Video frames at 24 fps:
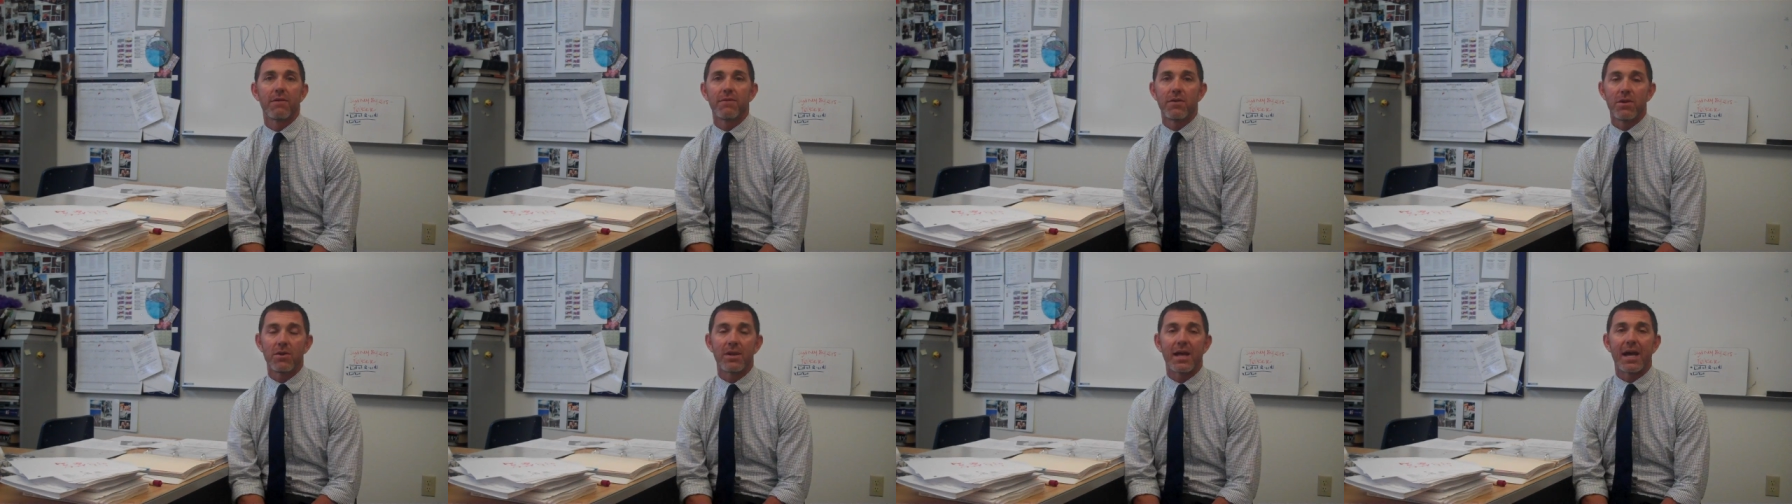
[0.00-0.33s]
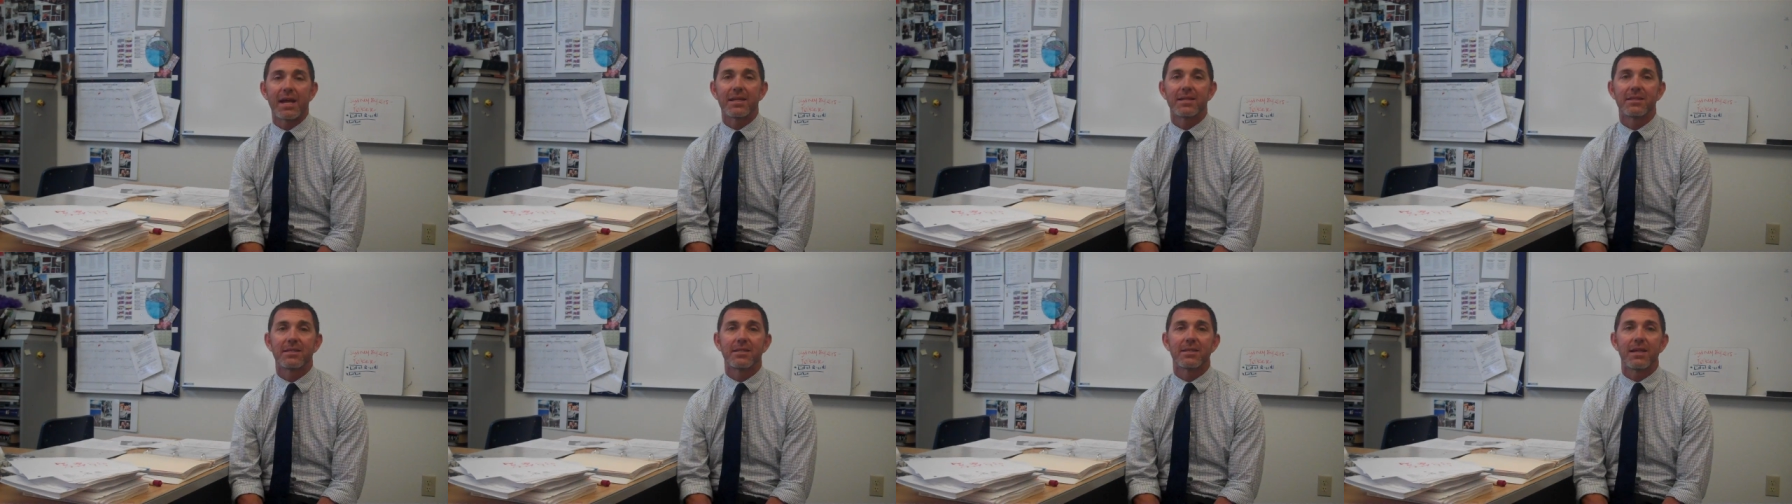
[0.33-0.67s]
of the
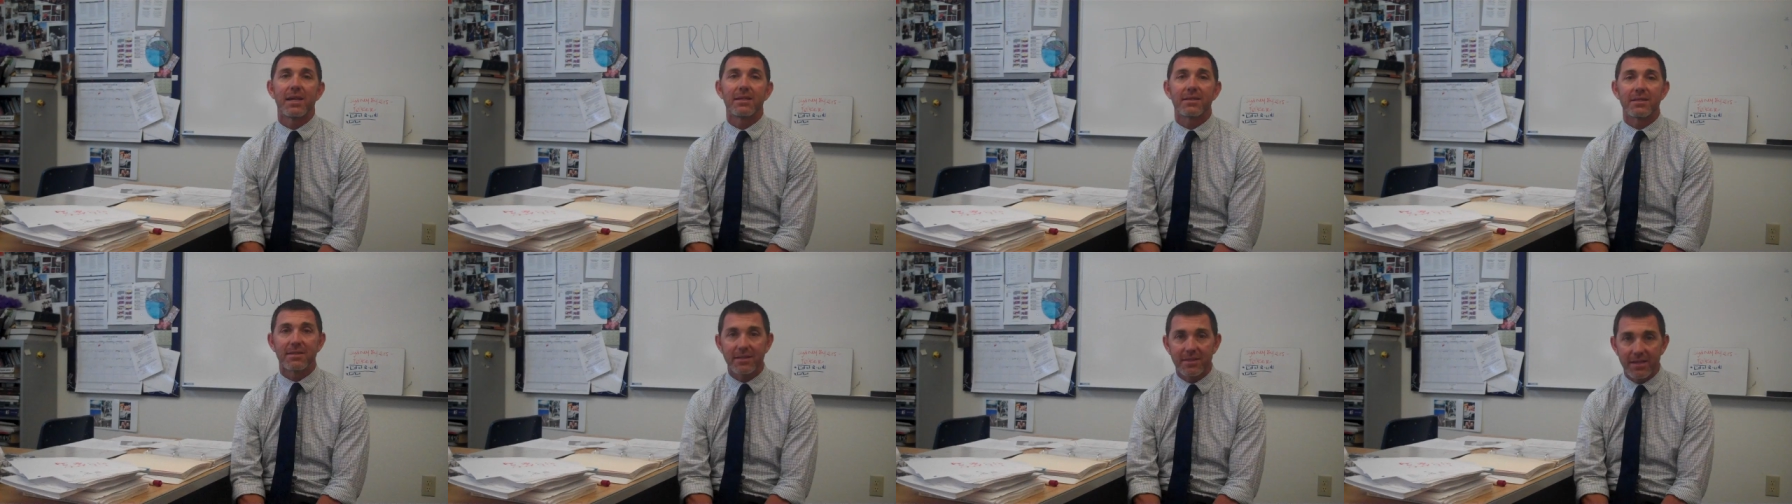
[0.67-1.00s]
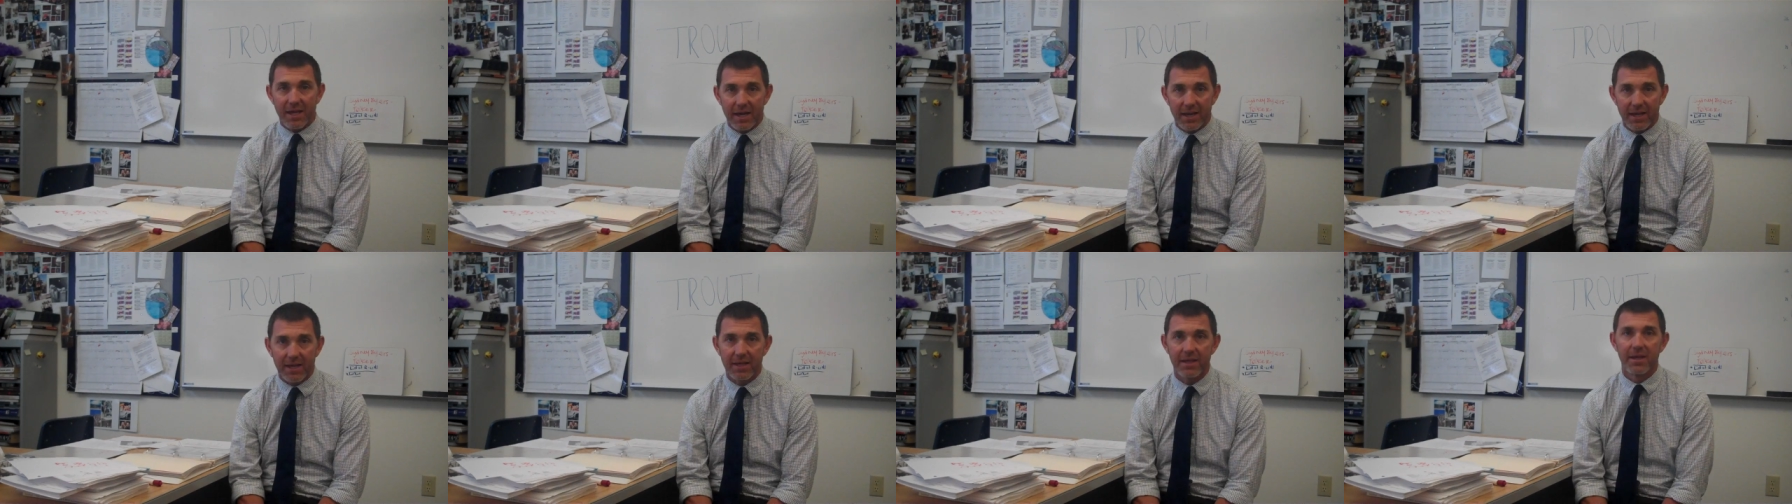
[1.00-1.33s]
United States
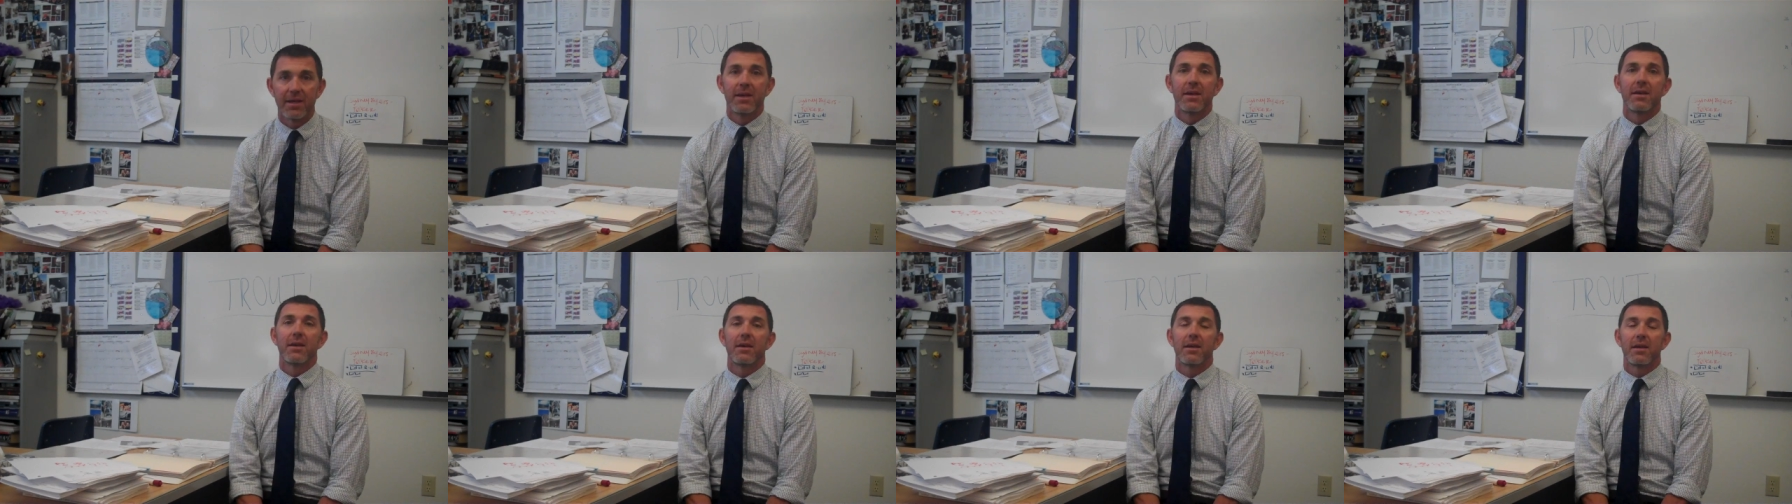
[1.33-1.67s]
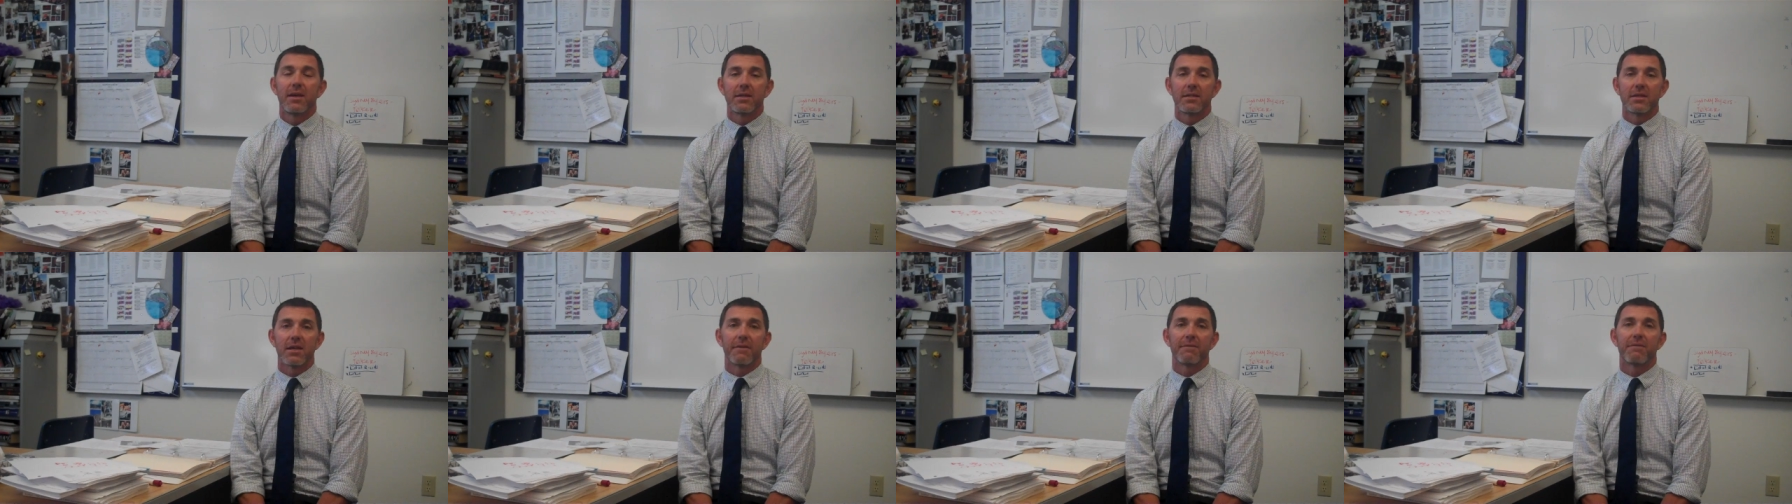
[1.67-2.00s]
Senate
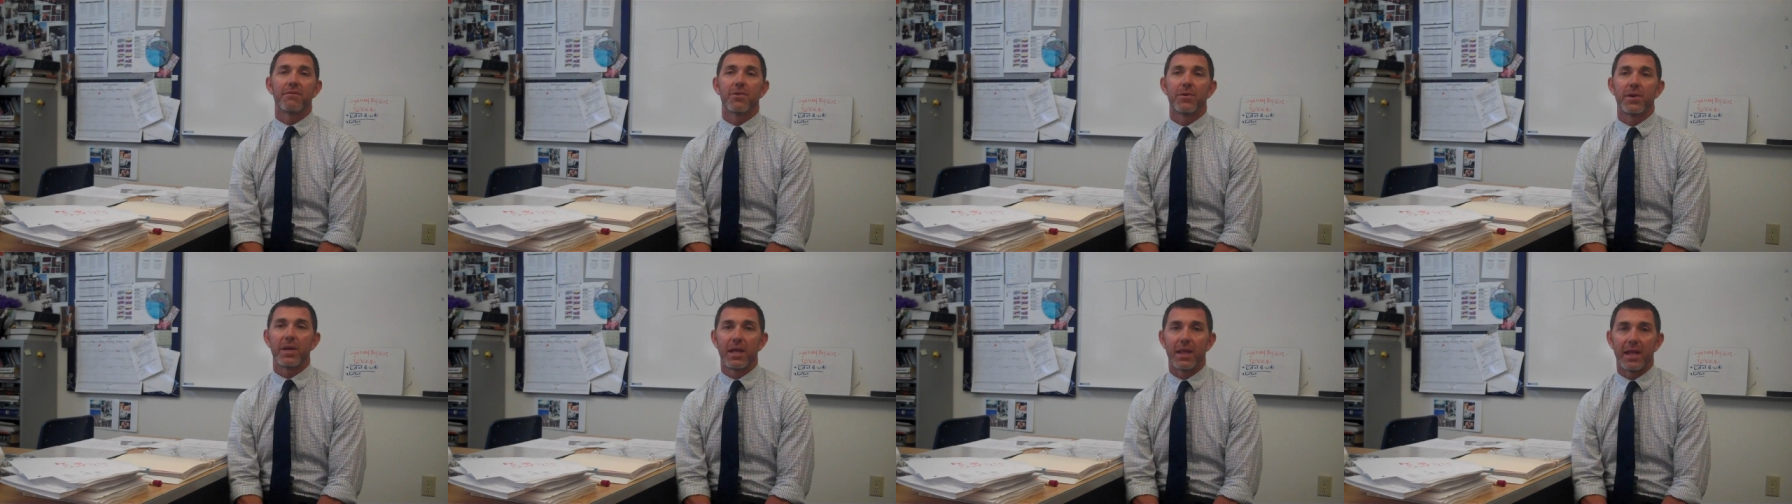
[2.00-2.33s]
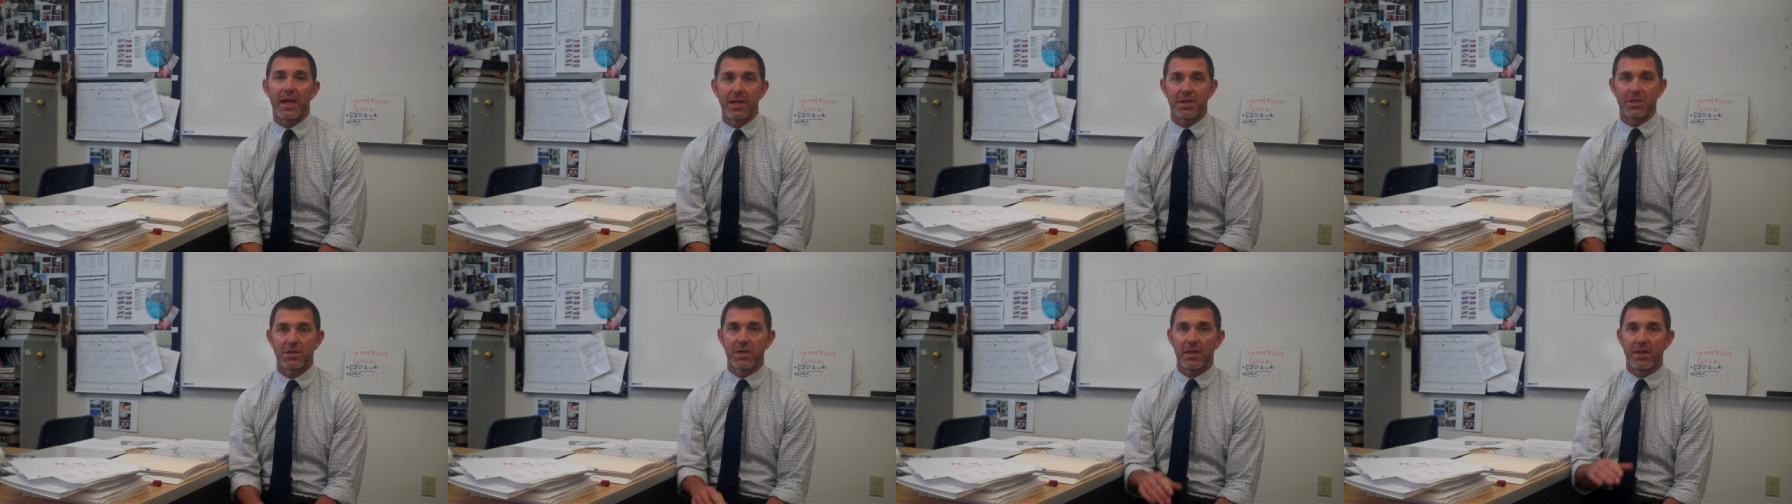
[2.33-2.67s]
is up for
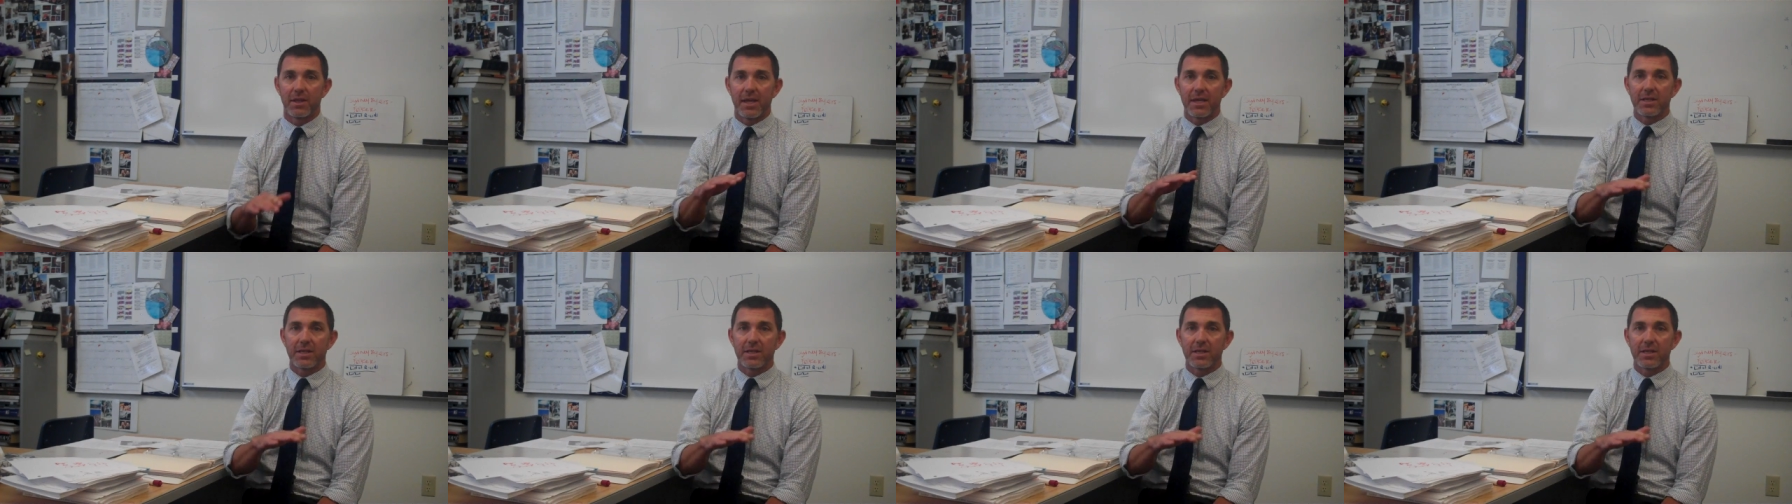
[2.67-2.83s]
reelection.